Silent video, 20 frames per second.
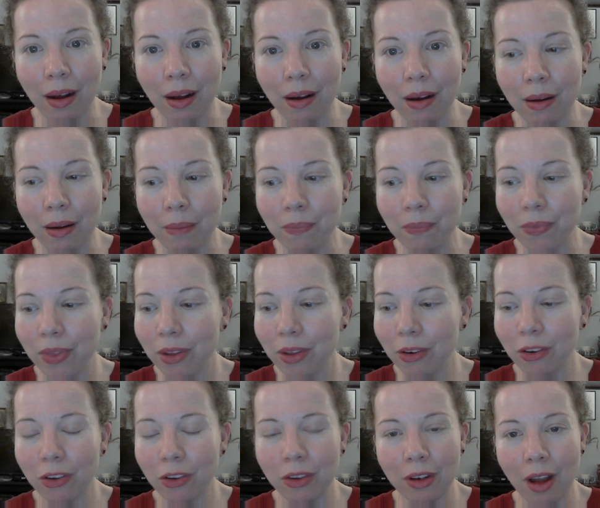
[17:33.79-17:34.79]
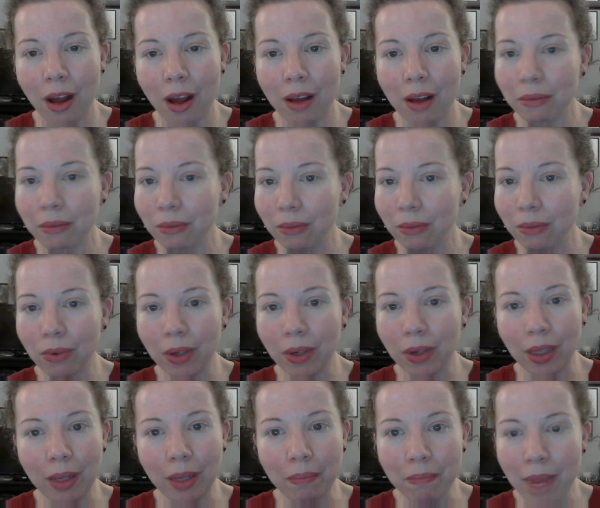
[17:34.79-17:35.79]
They're just not
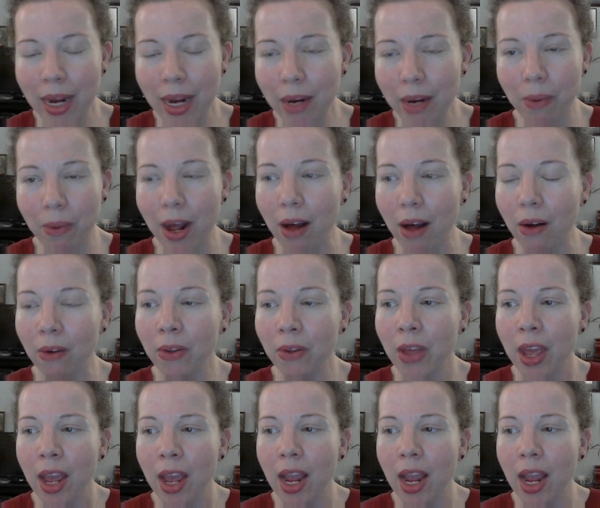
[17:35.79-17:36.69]
really made well.